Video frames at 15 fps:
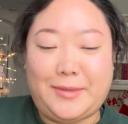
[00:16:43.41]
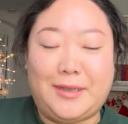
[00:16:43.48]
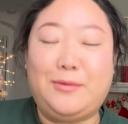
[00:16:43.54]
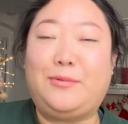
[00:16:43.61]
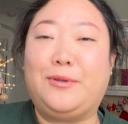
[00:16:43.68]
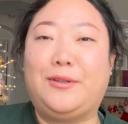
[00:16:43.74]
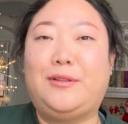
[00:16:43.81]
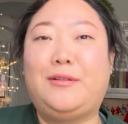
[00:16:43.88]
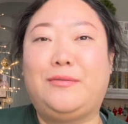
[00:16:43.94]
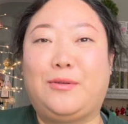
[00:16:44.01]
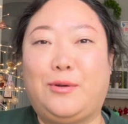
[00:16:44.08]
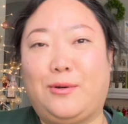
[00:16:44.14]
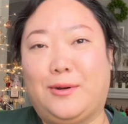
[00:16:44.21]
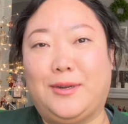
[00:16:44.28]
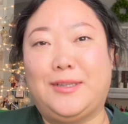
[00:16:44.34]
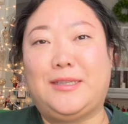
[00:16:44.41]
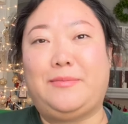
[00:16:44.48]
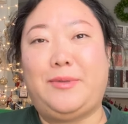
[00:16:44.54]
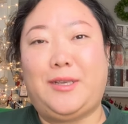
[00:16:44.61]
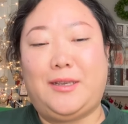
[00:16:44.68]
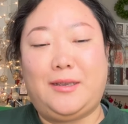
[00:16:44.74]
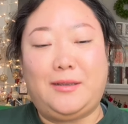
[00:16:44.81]
I will, of course,
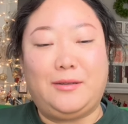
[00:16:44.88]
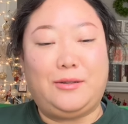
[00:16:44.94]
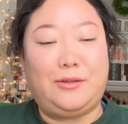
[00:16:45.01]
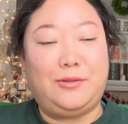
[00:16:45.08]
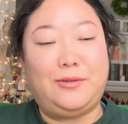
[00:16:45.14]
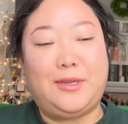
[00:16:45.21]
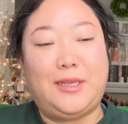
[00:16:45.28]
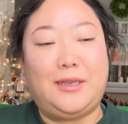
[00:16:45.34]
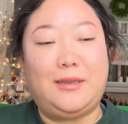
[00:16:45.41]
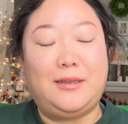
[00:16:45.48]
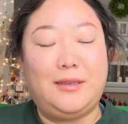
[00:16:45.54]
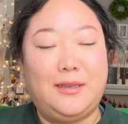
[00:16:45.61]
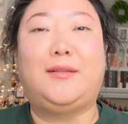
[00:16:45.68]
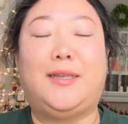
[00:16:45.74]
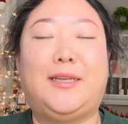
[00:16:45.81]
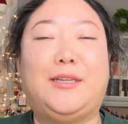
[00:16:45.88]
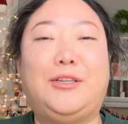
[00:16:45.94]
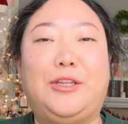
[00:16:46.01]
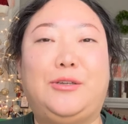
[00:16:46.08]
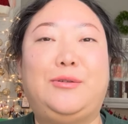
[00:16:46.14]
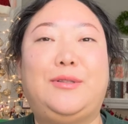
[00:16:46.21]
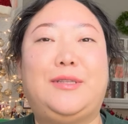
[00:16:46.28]
be including like a
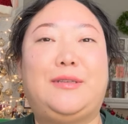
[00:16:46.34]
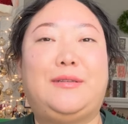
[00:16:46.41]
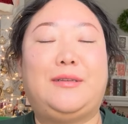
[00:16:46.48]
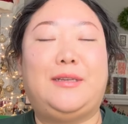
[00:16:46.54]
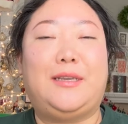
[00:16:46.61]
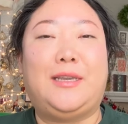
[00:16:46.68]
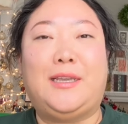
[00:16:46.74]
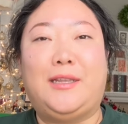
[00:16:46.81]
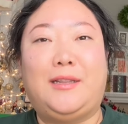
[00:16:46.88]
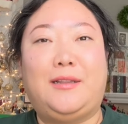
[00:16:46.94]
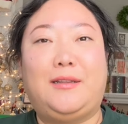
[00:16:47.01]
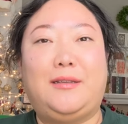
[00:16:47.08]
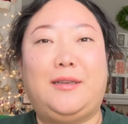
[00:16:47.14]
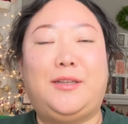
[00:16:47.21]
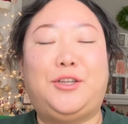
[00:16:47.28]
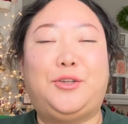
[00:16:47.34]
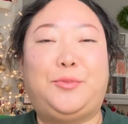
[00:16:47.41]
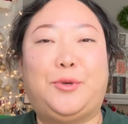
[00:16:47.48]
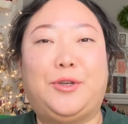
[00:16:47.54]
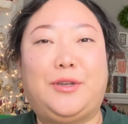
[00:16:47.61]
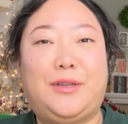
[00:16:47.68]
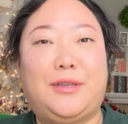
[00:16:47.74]
note in each
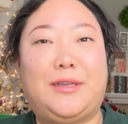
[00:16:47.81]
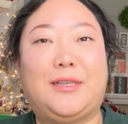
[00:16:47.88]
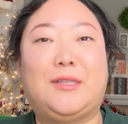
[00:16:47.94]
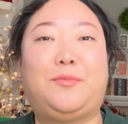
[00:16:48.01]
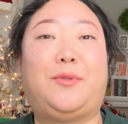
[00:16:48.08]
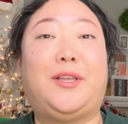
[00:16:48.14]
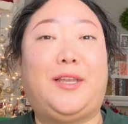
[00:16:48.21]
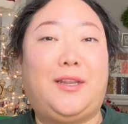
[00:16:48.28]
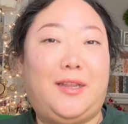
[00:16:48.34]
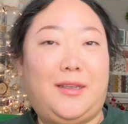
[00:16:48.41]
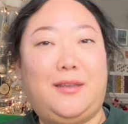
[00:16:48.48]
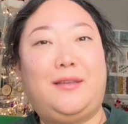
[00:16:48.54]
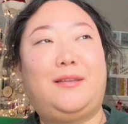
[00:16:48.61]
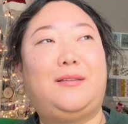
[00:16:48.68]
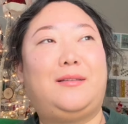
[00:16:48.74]
book explaining